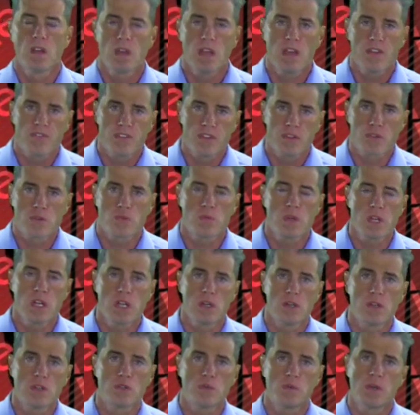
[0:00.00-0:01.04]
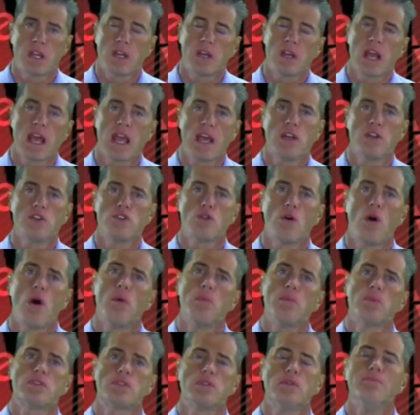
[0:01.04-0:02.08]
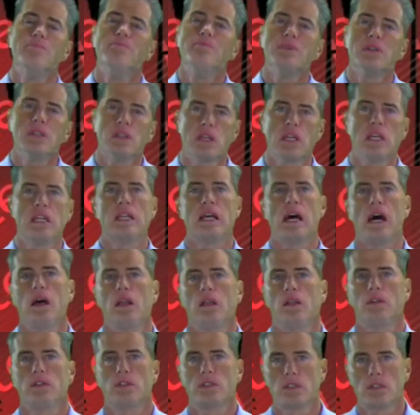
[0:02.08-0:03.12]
If in 3 years we could hand you almost $1 million, all